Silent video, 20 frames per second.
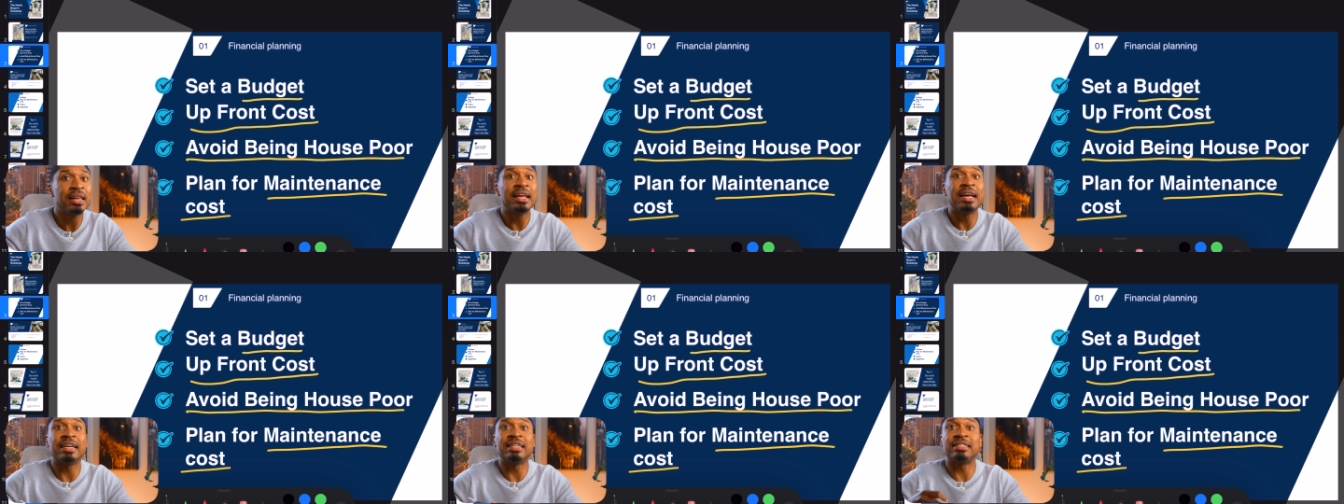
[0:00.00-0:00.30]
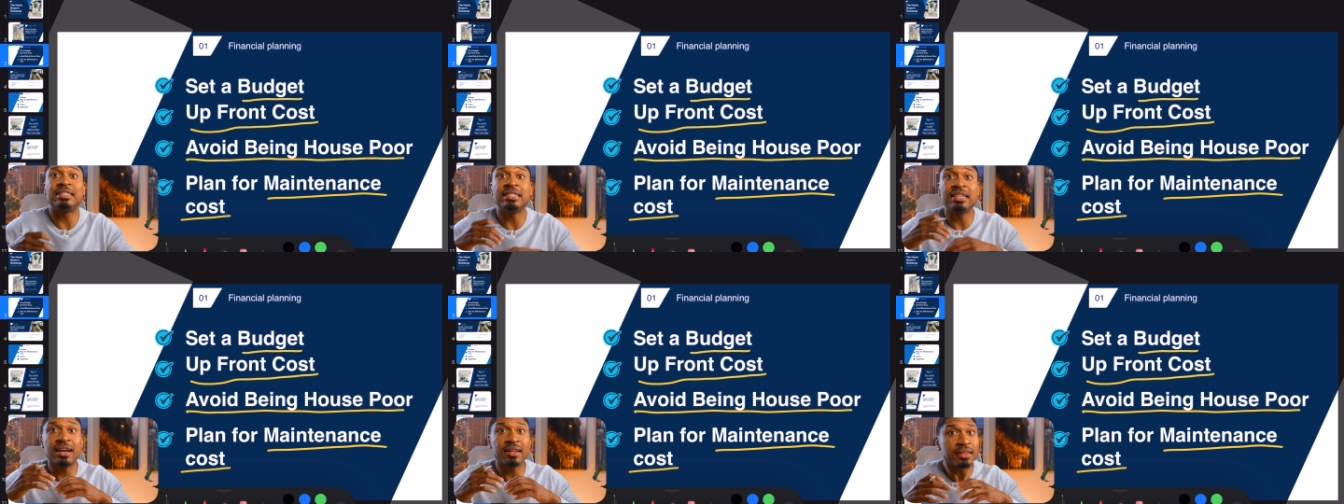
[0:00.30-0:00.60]

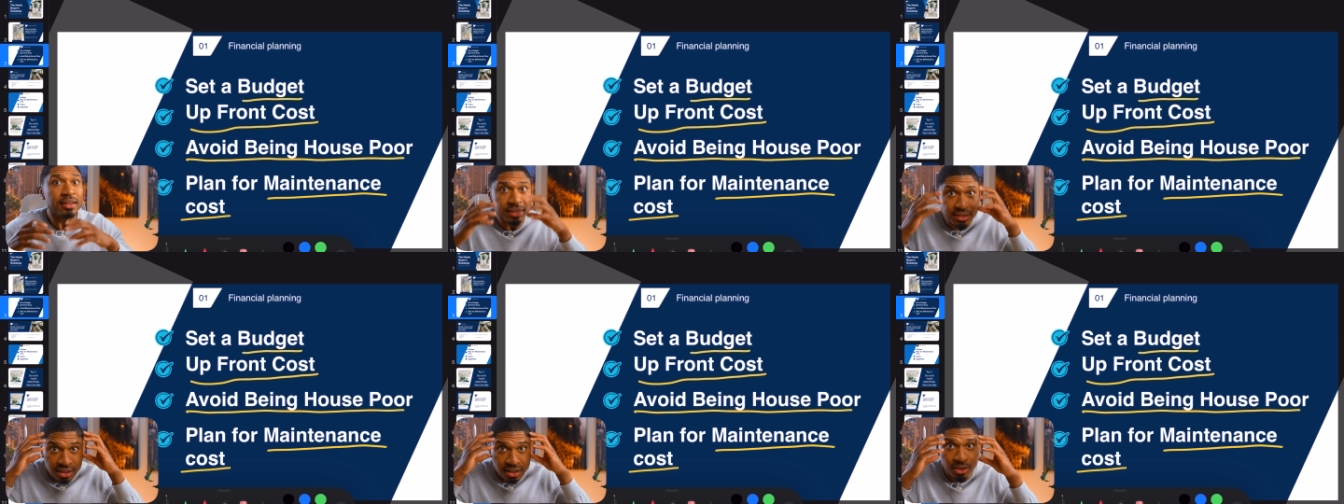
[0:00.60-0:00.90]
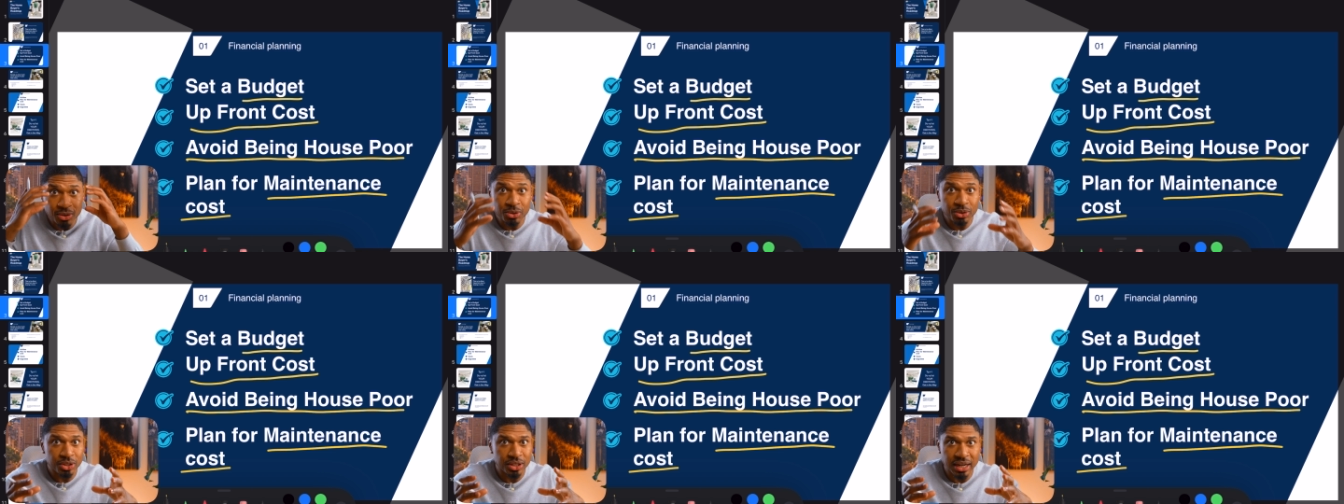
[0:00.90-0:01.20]
It's nothing to
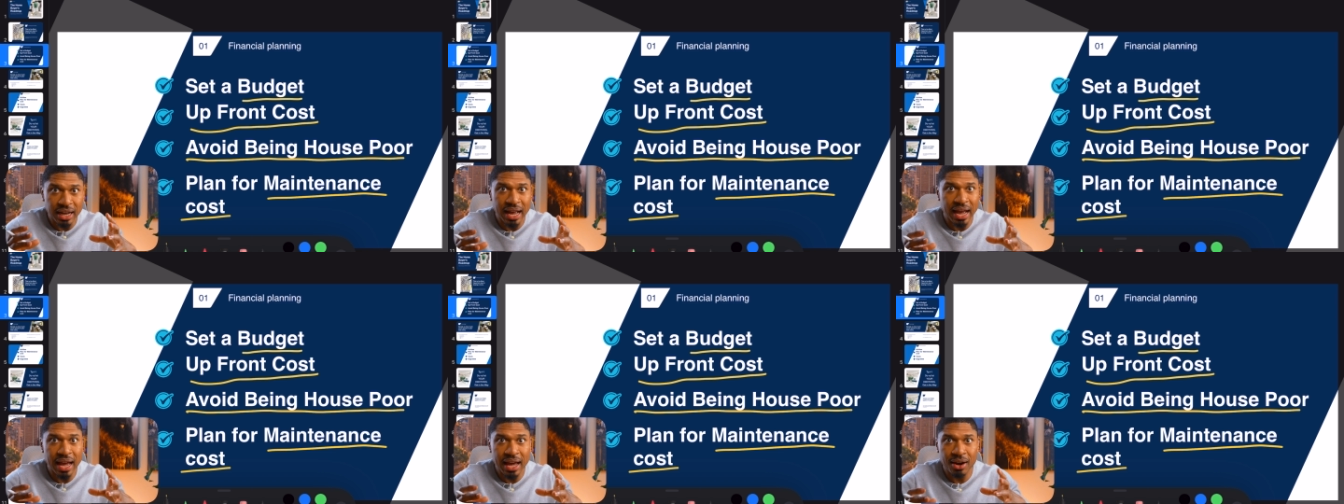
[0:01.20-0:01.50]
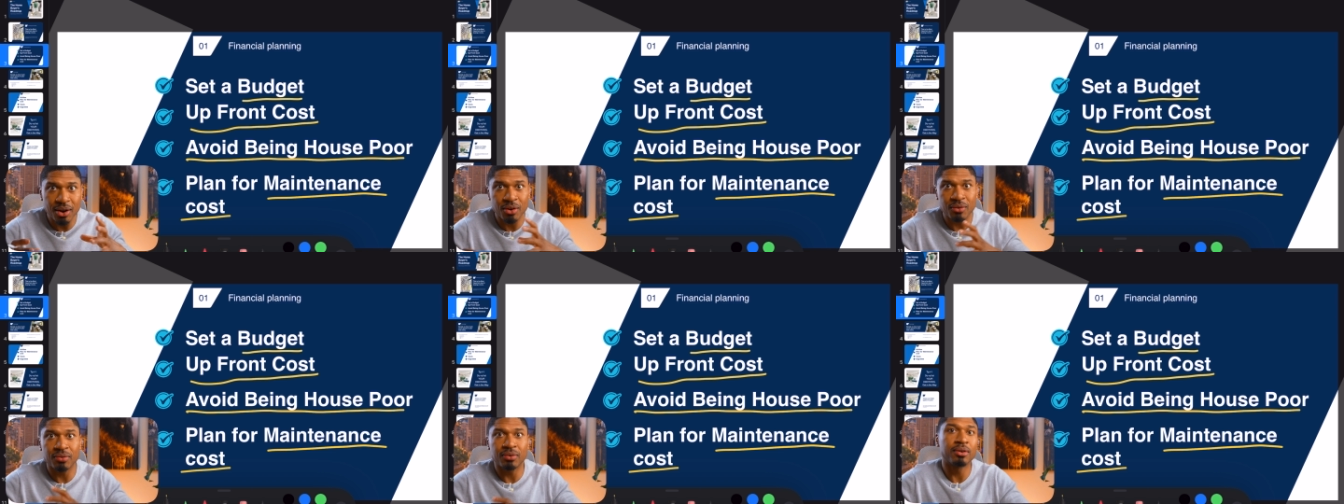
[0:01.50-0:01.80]
lose your head
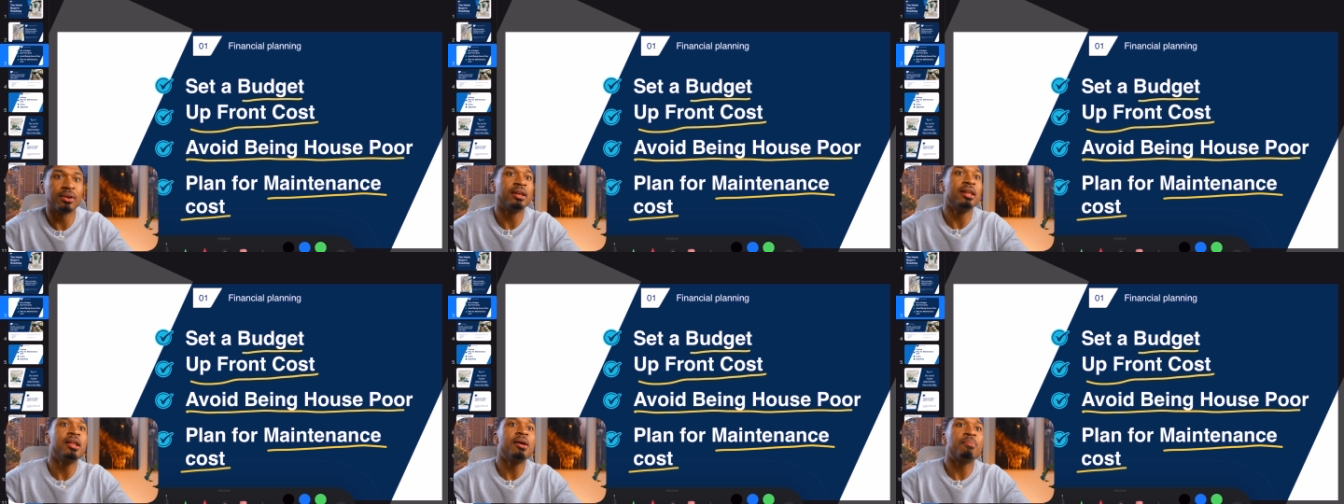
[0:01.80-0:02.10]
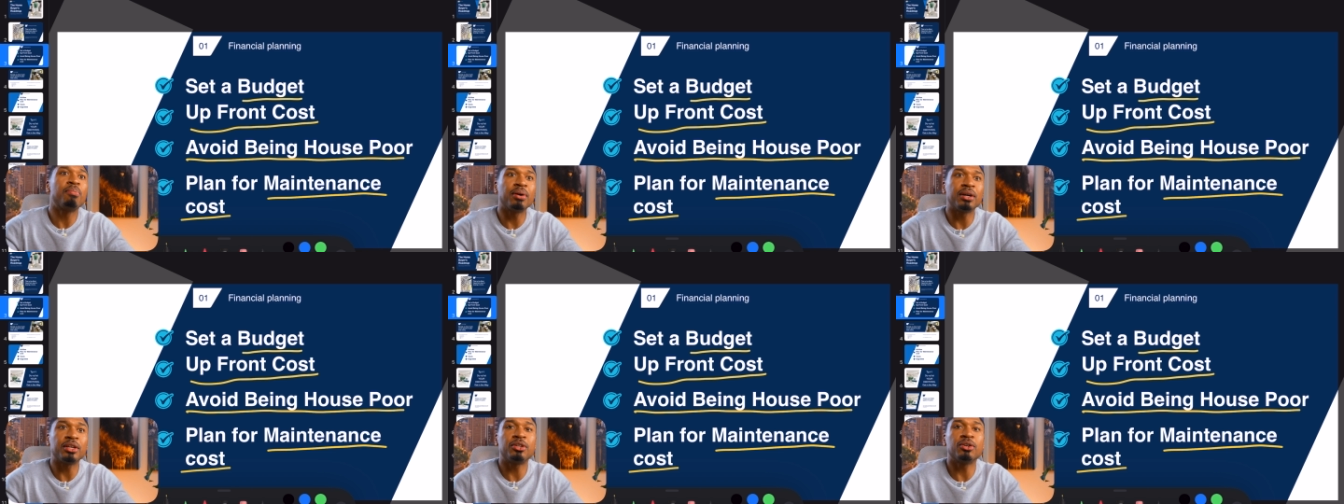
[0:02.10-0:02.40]
over,
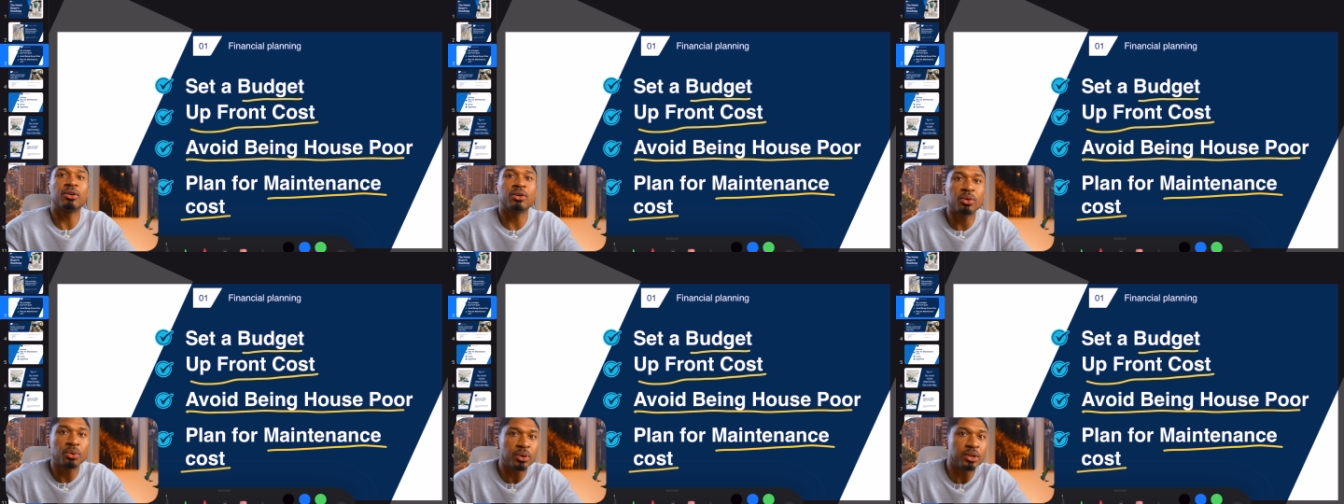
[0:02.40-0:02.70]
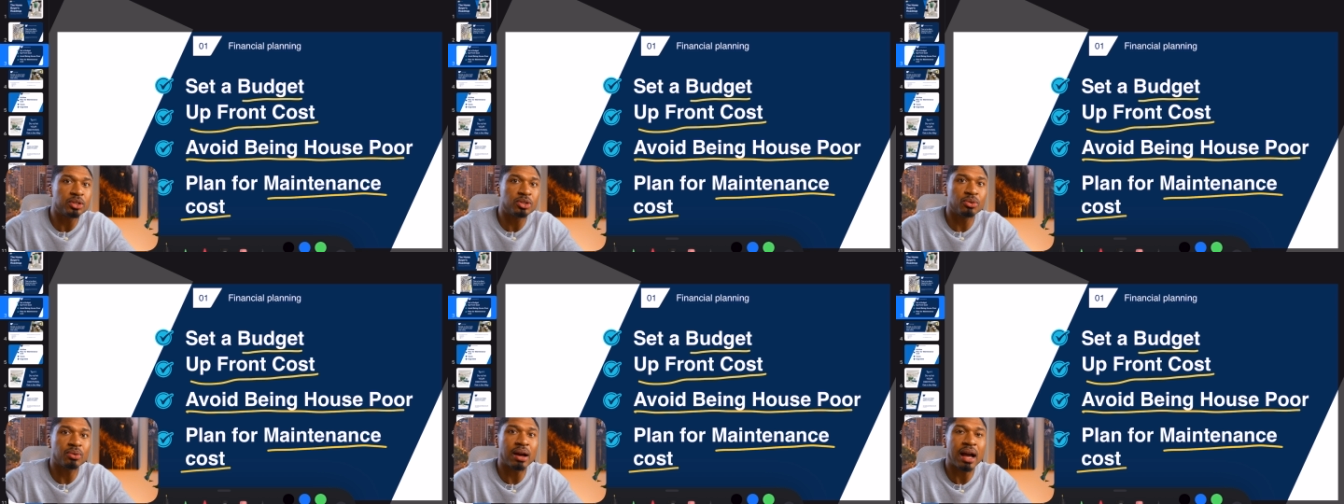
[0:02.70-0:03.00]
but you're
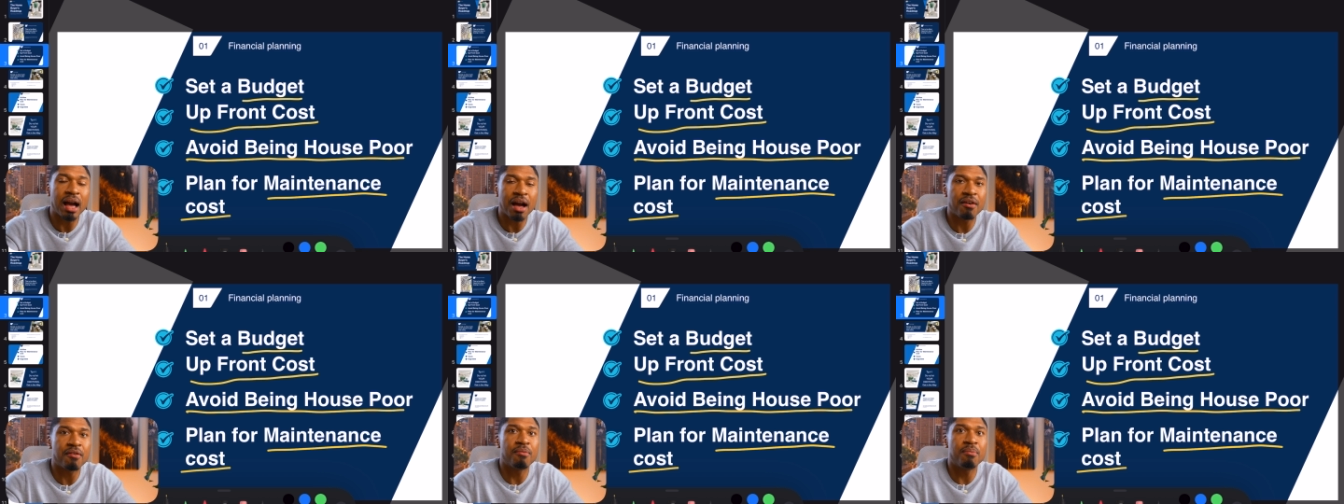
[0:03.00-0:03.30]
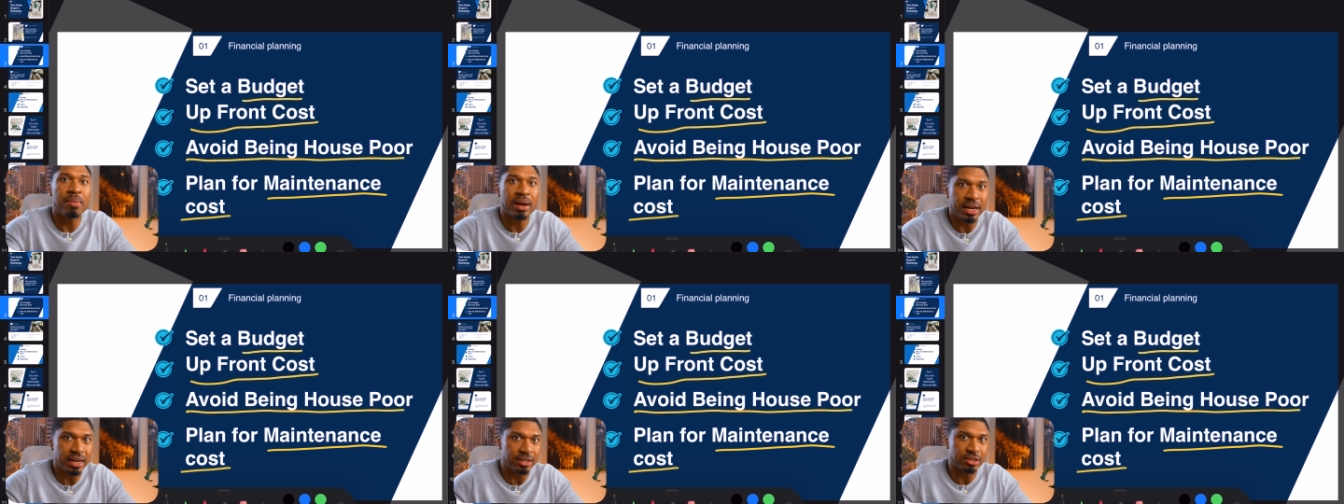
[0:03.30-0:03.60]
going to have
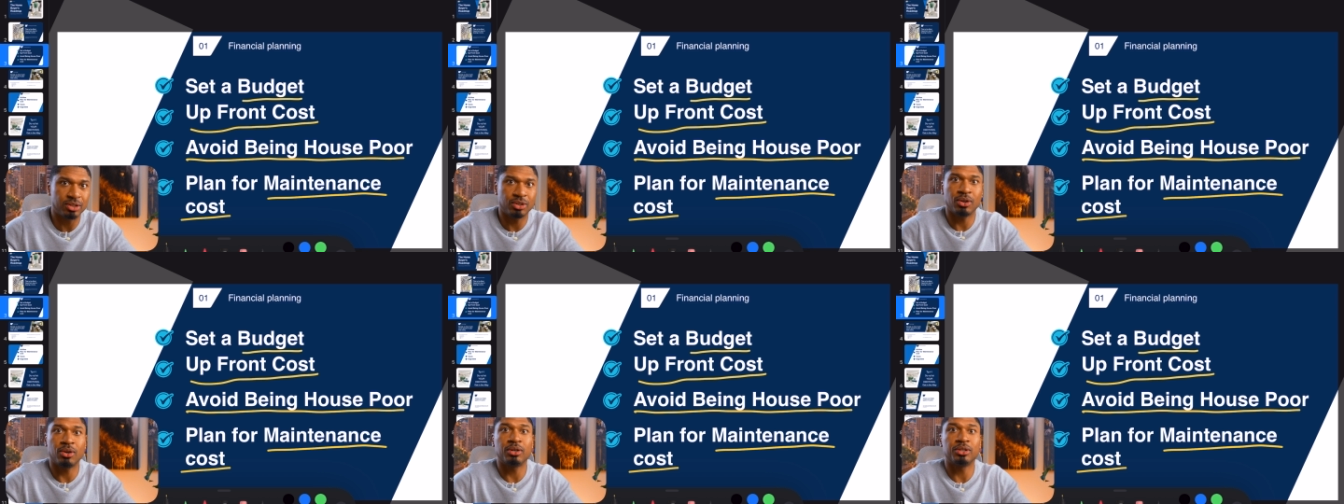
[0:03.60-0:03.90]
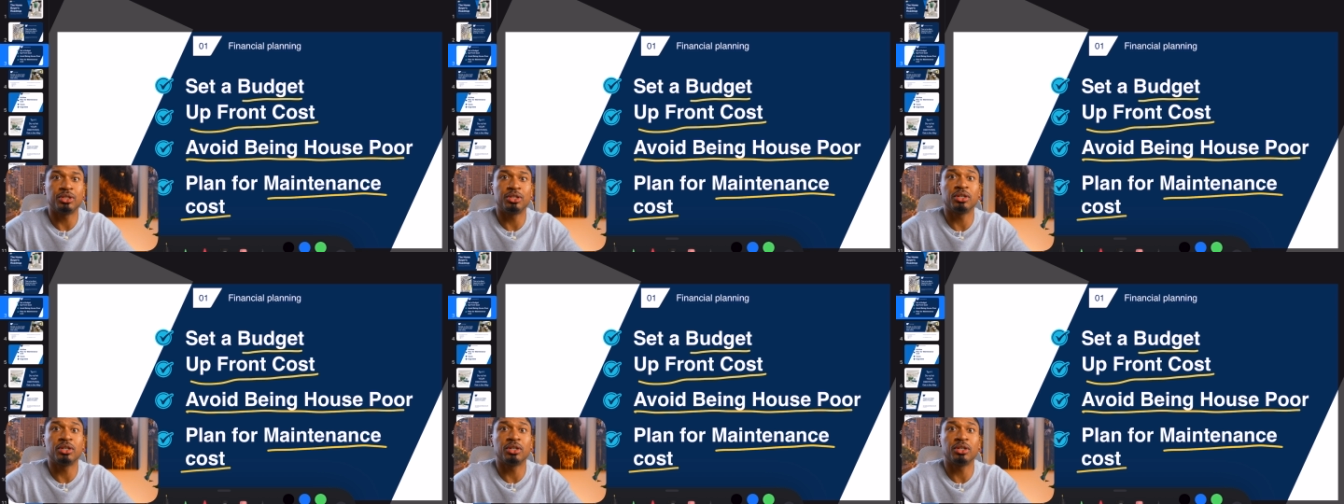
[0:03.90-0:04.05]
maintenance costs.